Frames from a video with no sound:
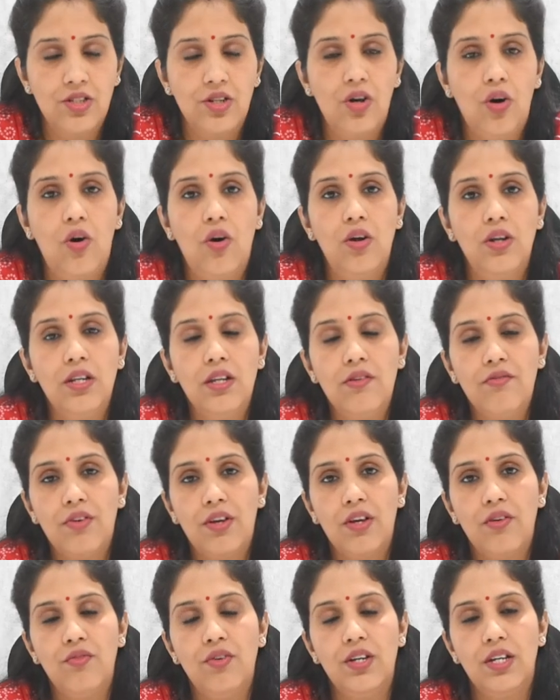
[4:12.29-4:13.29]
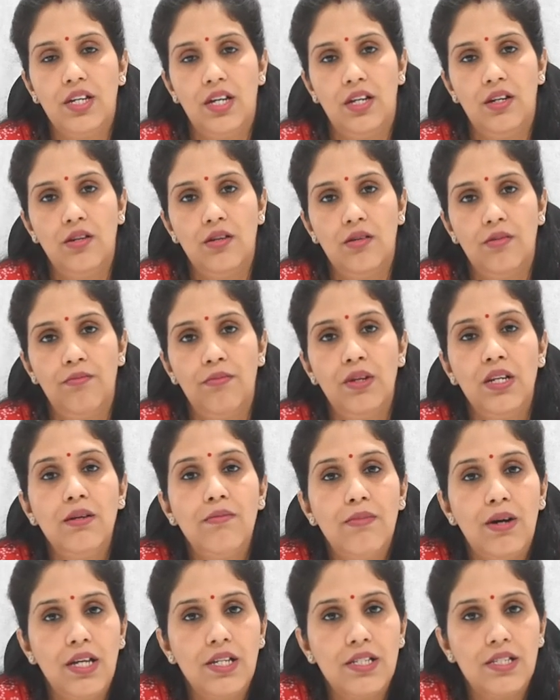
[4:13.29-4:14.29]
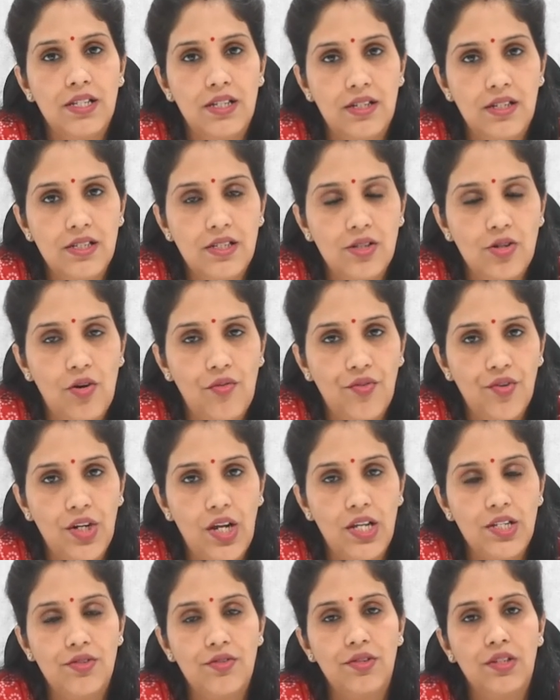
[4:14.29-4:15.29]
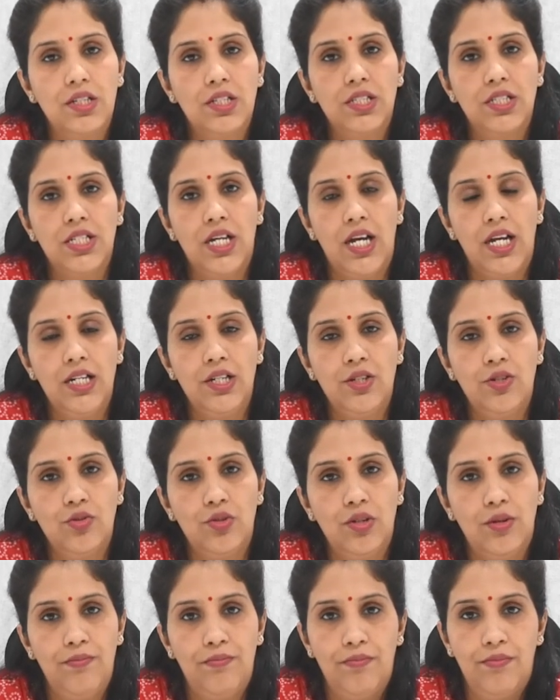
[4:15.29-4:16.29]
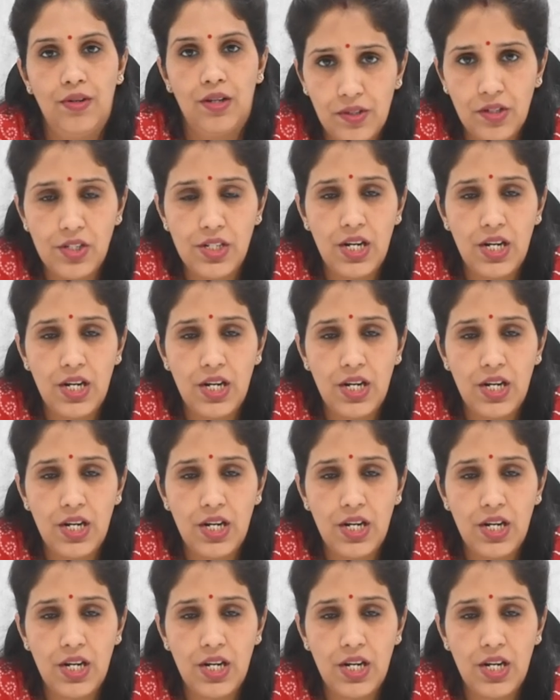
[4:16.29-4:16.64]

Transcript: So only way we can minimize the risk of transferring a child to the